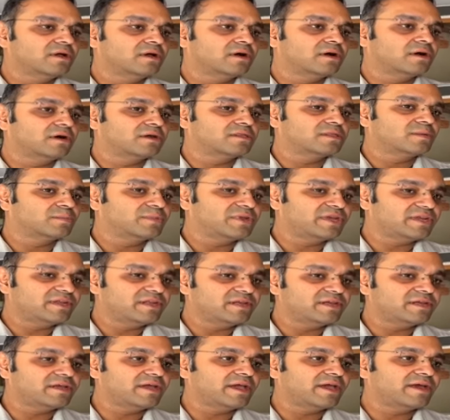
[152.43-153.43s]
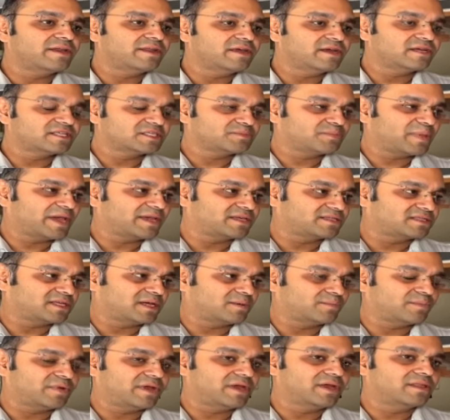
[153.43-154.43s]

the breeding area spikes up,